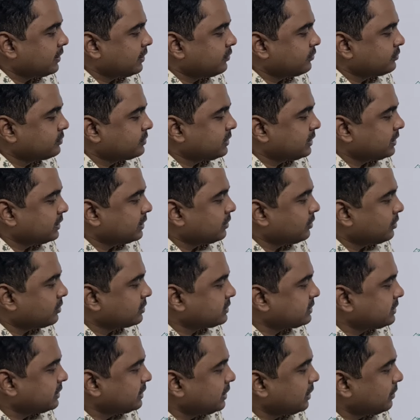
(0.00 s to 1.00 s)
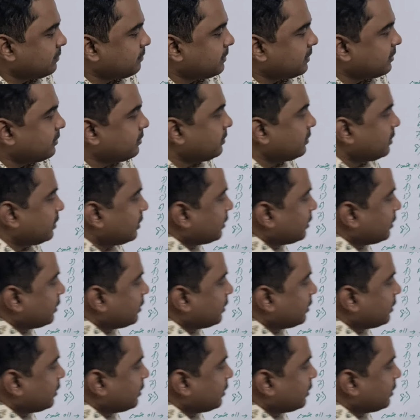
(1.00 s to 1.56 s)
You see, got C and P.